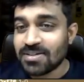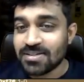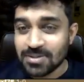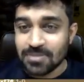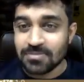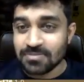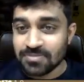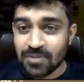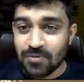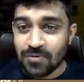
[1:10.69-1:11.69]
So
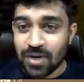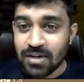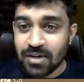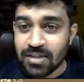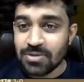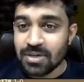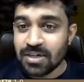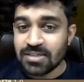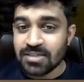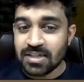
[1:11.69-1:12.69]
one thing to
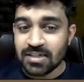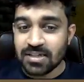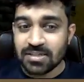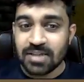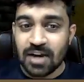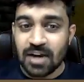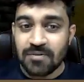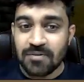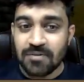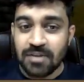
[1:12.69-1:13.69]
understand is after
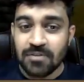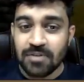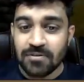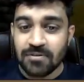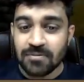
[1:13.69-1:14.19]
e4, e5,